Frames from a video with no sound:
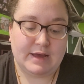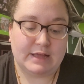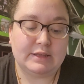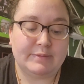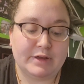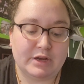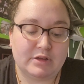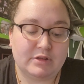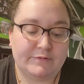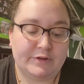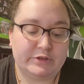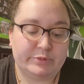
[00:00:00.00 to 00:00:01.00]
At the beginning of
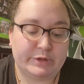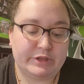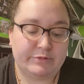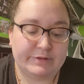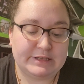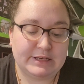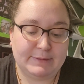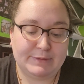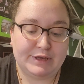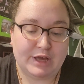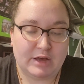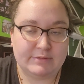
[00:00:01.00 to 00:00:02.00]
the first one, the reason he
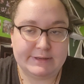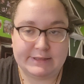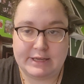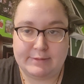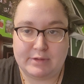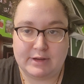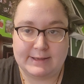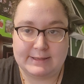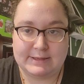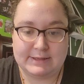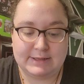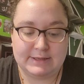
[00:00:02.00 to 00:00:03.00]
becomes a tea monk
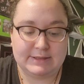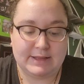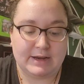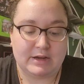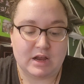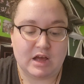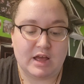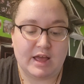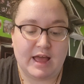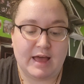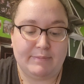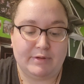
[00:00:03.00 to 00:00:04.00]
is because he's like not
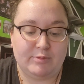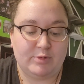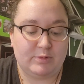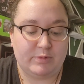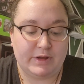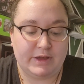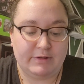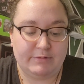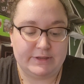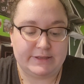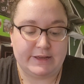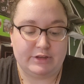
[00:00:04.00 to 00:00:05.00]
happy with what he
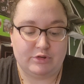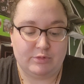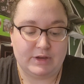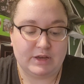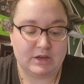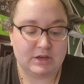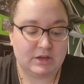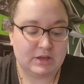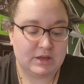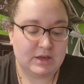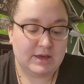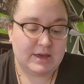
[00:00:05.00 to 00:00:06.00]
was like doing.
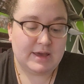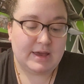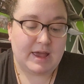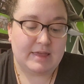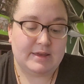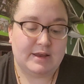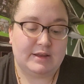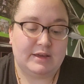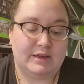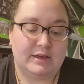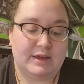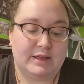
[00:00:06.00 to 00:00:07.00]
And then
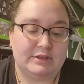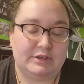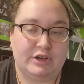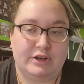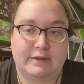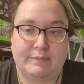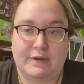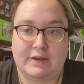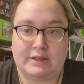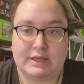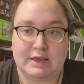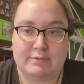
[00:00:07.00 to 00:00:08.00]
he gets good at being
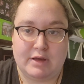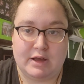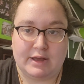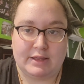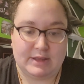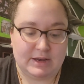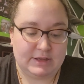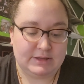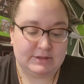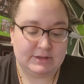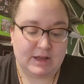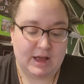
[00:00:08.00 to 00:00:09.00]
a tea monk, and then
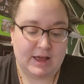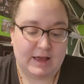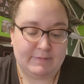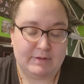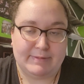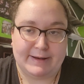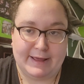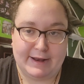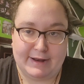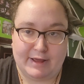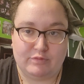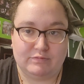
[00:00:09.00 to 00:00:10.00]
he's not happy about that
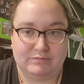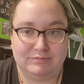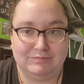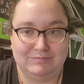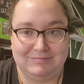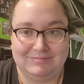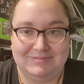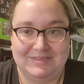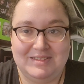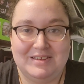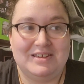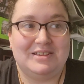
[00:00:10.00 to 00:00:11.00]
now.
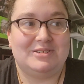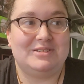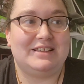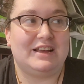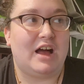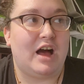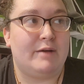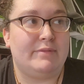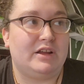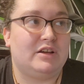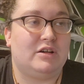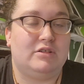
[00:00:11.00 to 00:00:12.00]
So he's like, I'm
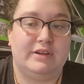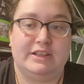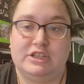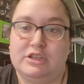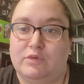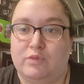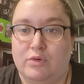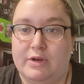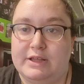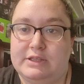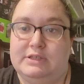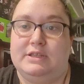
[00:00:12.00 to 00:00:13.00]
gonna go into the
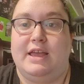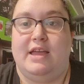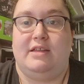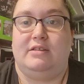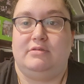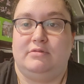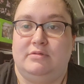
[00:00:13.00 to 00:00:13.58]
woods and